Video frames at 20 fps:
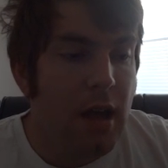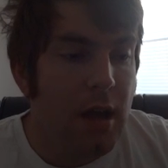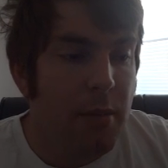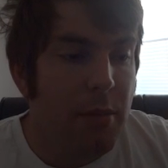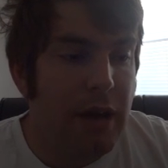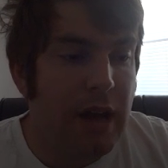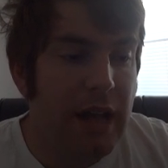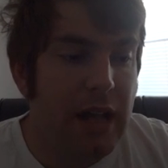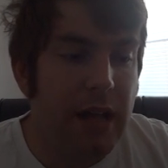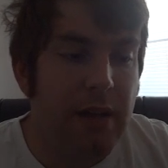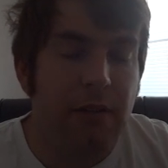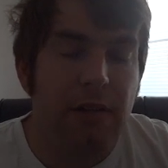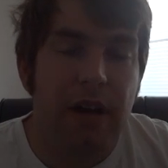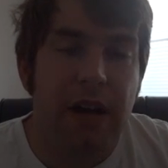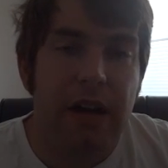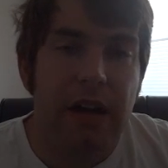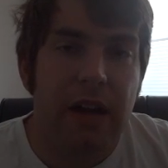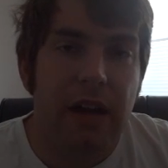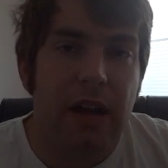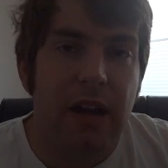But
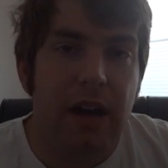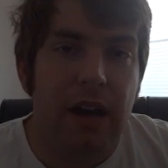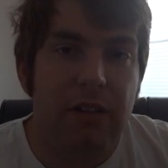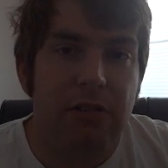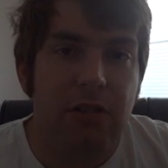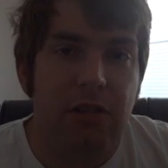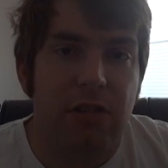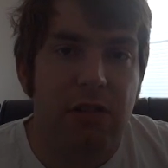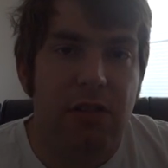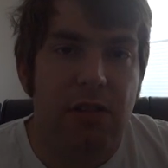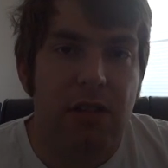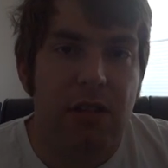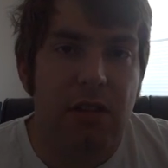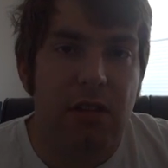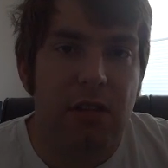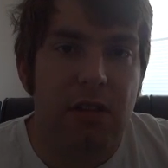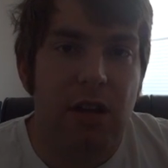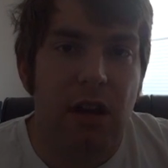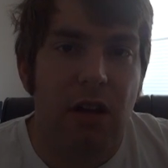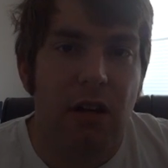anyway, I just
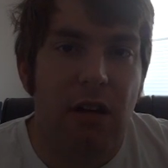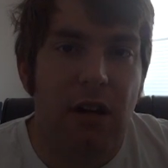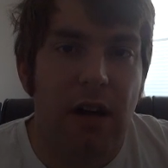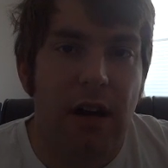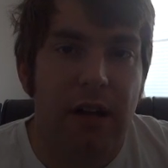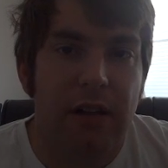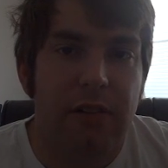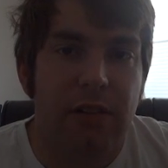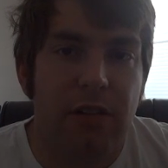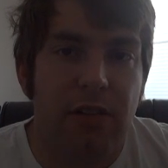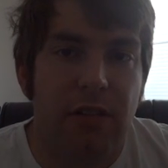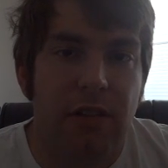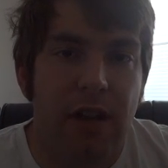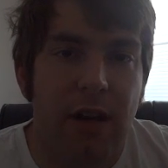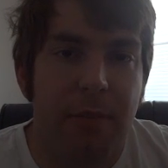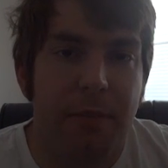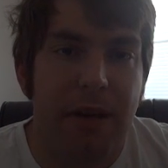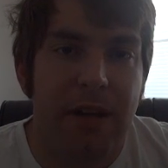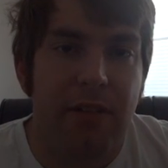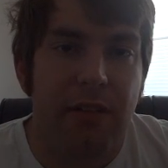
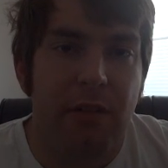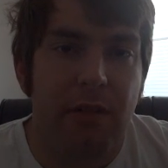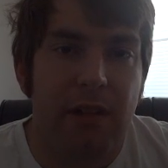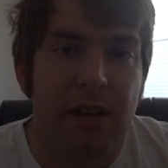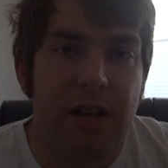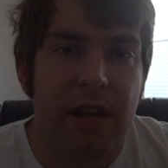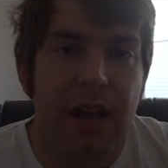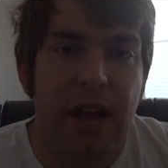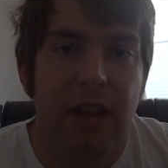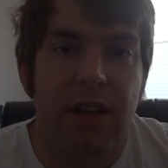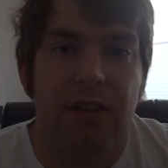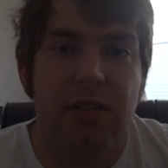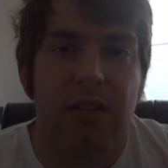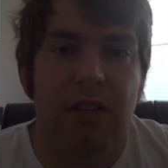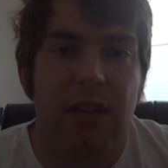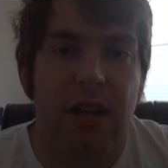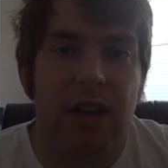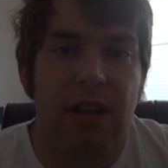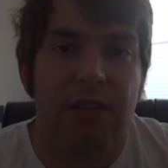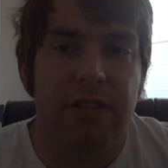hope everyone has a
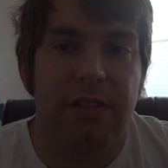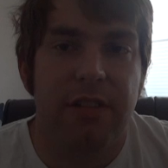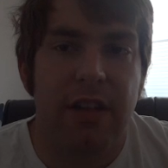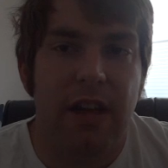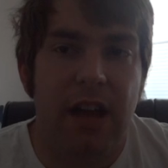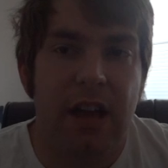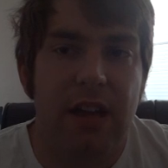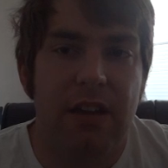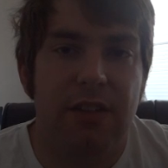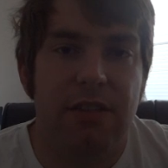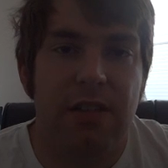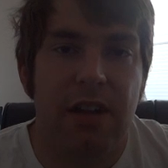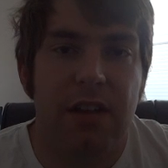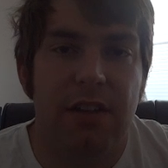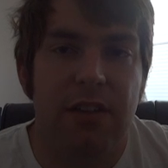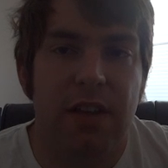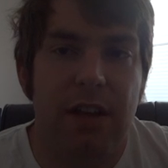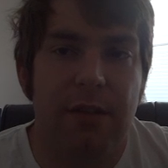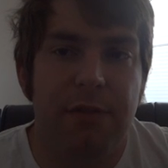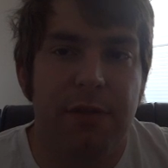nice day. Stay
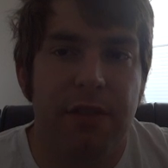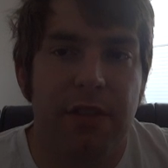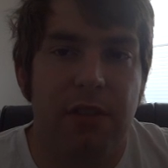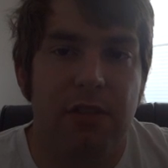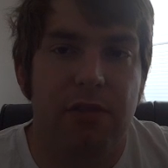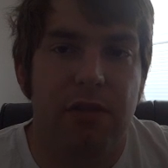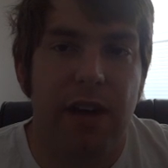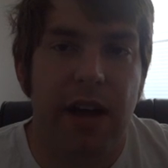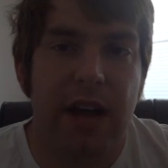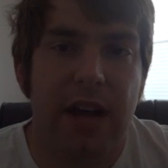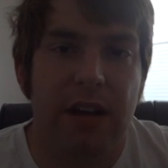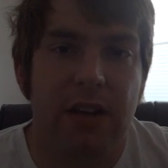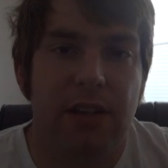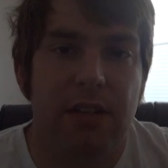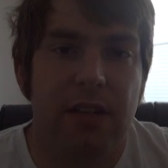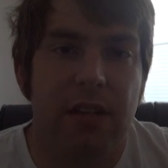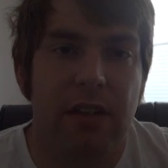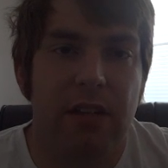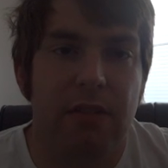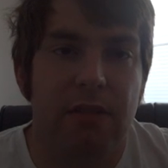safe at the
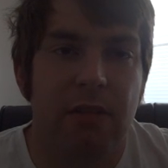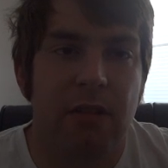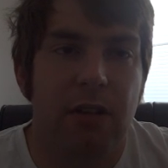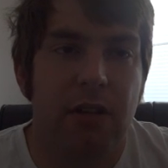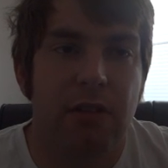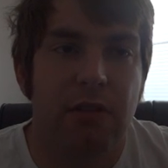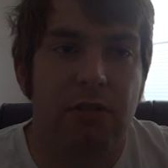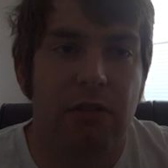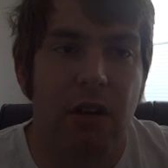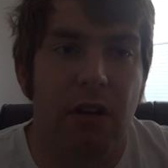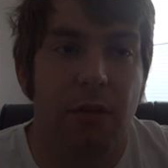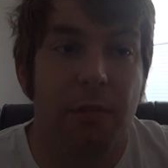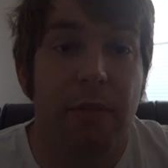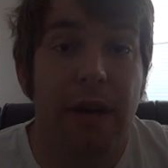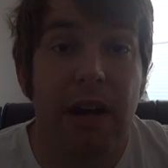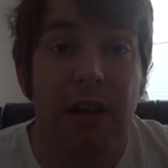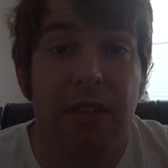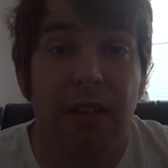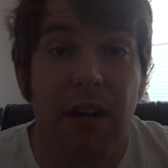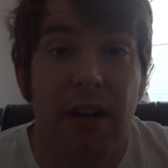tracks, and don't
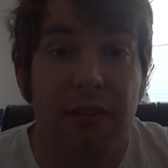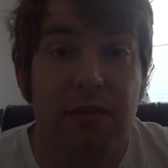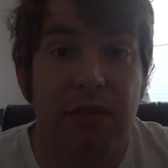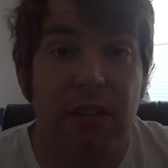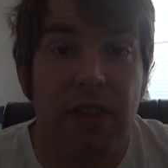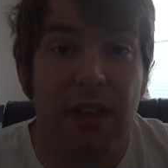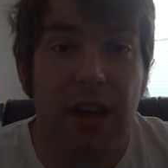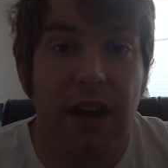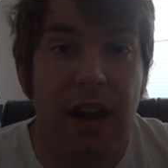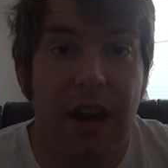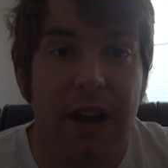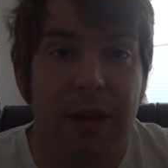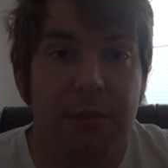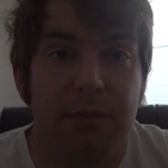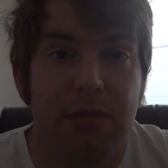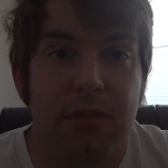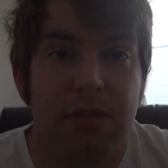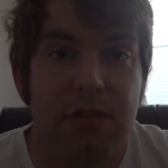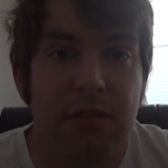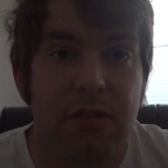mouth off to the
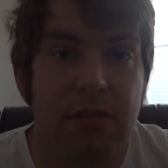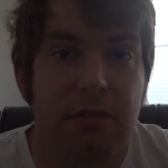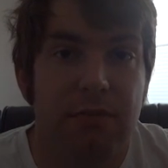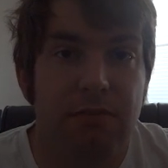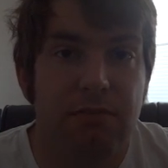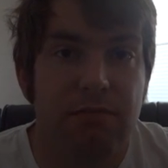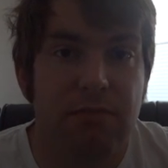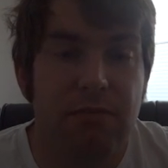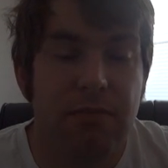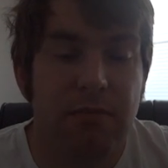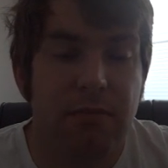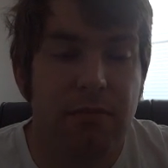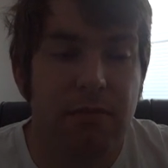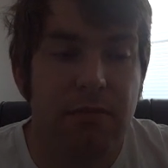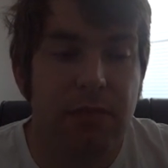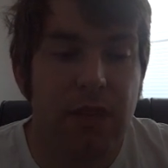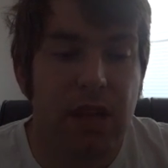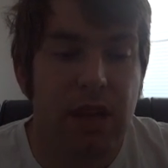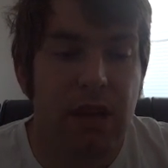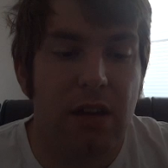cops,
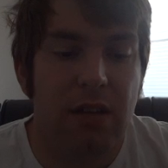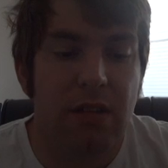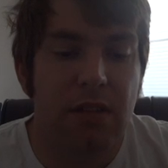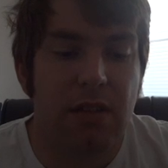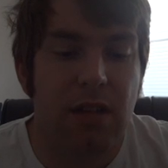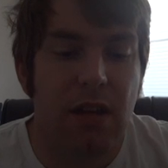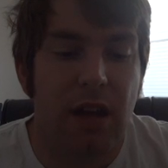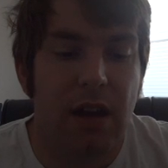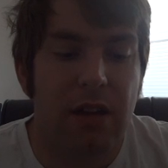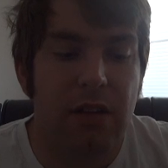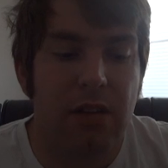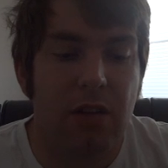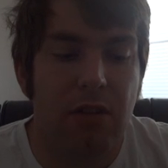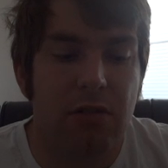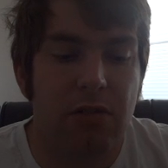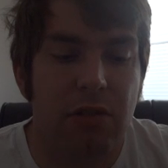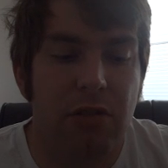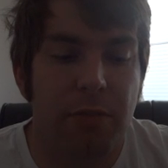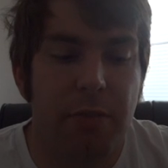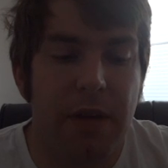because you'll
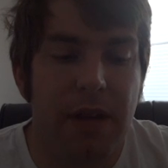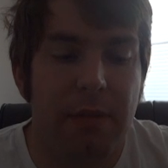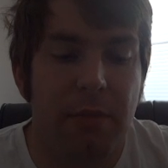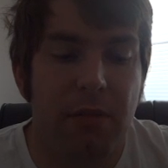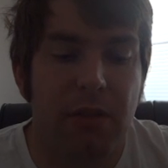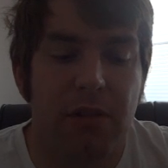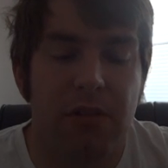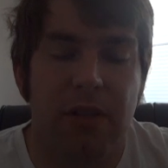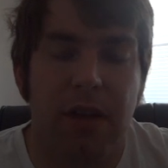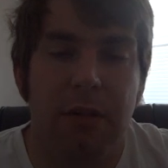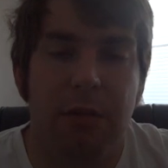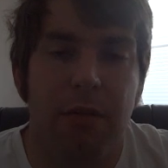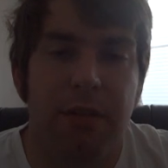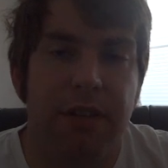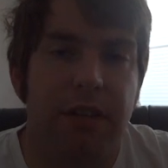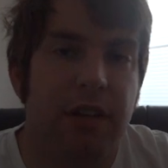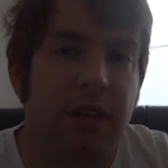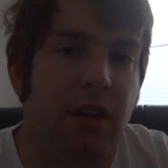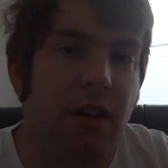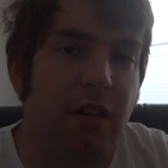just be in more trouble
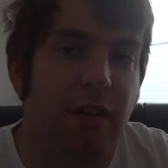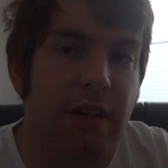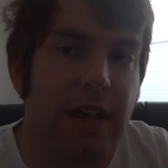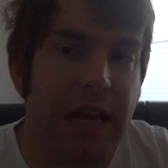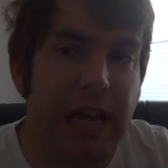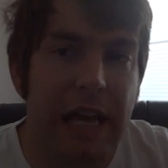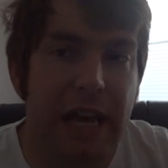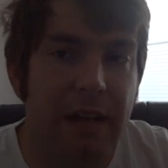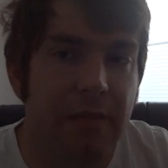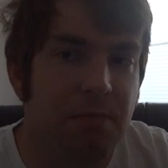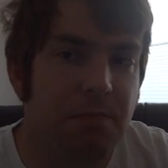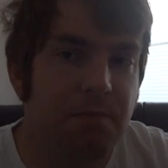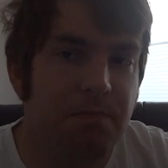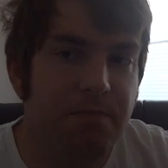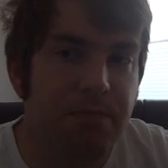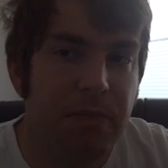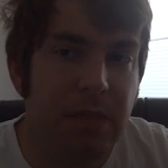than you're already in.